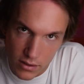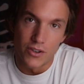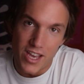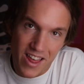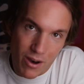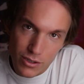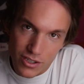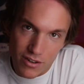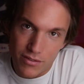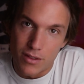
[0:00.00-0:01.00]
So yeah, that was
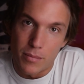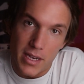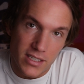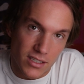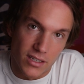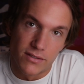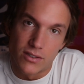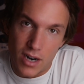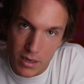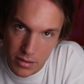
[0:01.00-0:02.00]
all for the basics of
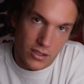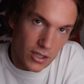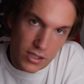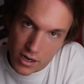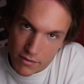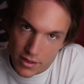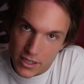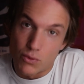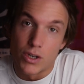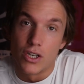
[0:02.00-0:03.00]
Stripe. There's a ton of
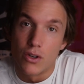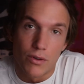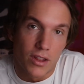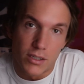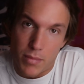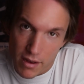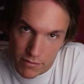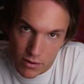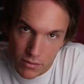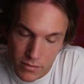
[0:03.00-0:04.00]
things we can do with this
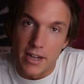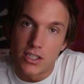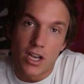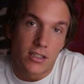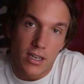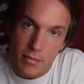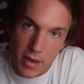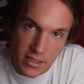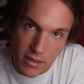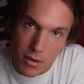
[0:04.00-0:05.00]
platform, and it certainly
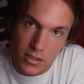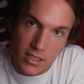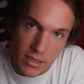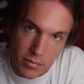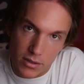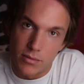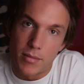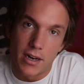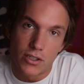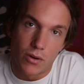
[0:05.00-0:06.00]
makes it much simpler to
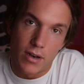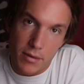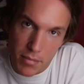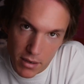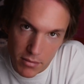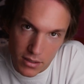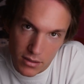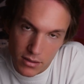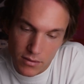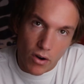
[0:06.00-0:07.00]
manage online payments.